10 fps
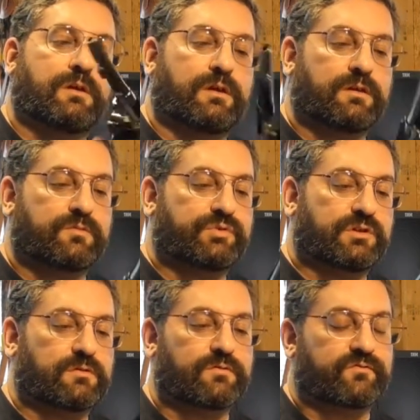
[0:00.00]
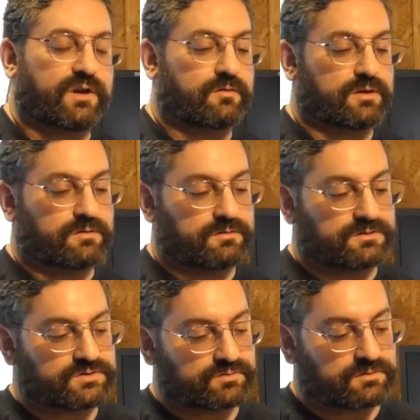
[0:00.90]
and the particular variant on
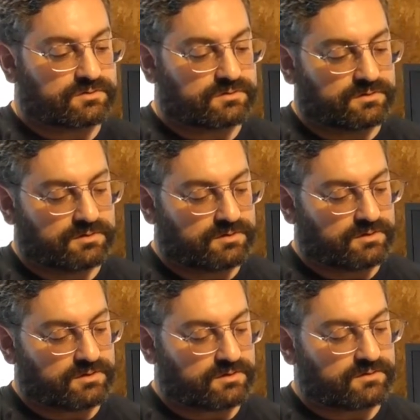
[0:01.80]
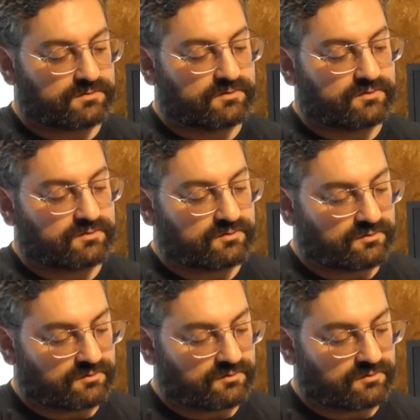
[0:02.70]
this one is